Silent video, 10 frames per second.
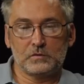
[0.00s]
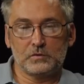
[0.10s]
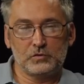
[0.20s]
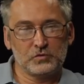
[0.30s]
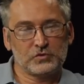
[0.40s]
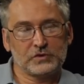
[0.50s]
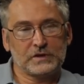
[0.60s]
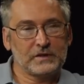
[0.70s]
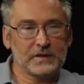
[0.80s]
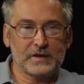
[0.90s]

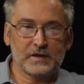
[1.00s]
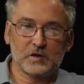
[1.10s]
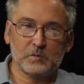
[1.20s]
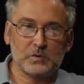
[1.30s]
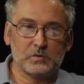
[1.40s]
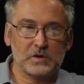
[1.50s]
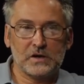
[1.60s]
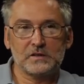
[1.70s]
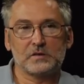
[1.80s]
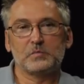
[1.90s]
usually take about
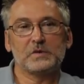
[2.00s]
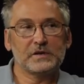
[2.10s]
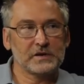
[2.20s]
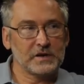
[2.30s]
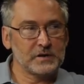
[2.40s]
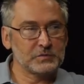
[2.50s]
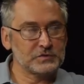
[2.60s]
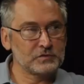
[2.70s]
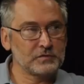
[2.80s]
100 milligrams